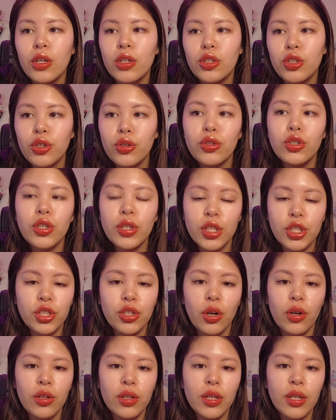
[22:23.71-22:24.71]
Usually
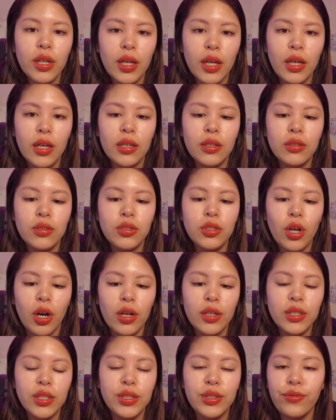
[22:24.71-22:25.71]
Charlotte and
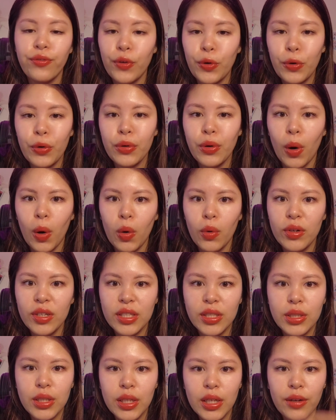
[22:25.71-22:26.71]
Dawn's food
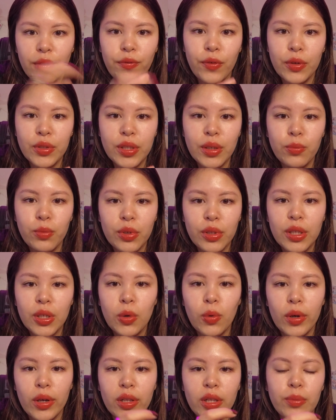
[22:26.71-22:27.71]
always like fills up really
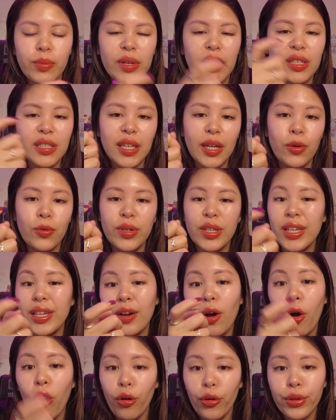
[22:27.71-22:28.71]
quickly because they don't eat
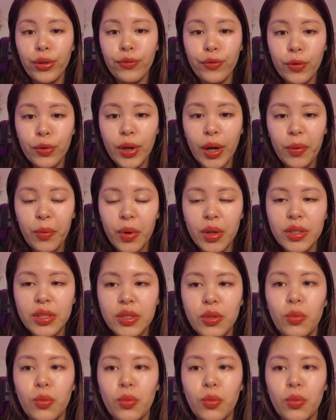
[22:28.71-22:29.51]
all the food at once.